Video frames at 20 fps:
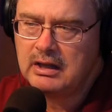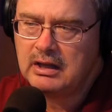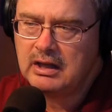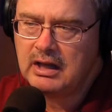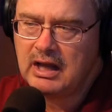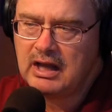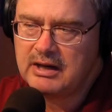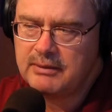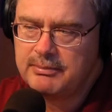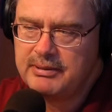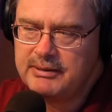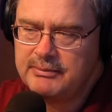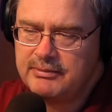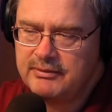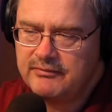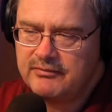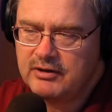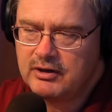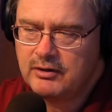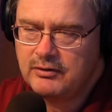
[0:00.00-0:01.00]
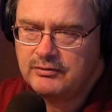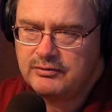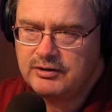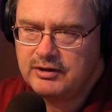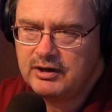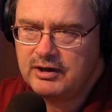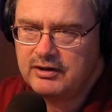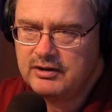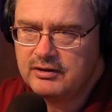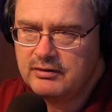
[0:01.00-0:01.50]
A lot of people have gone
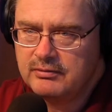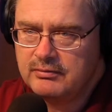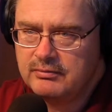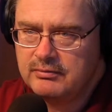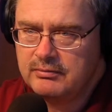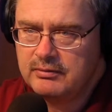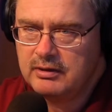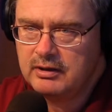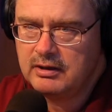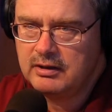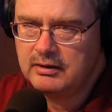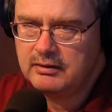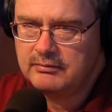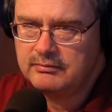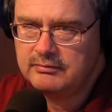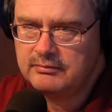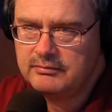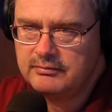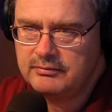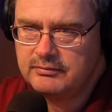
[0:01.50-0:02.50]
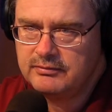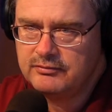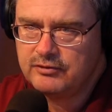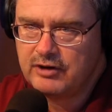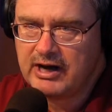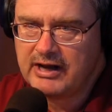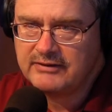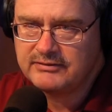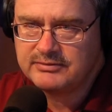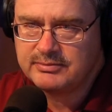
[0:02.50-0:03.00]
to other
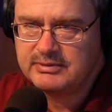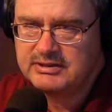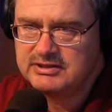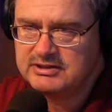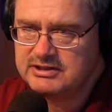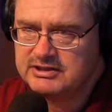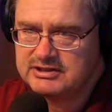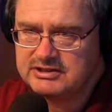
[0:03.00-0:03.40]
draftsmen,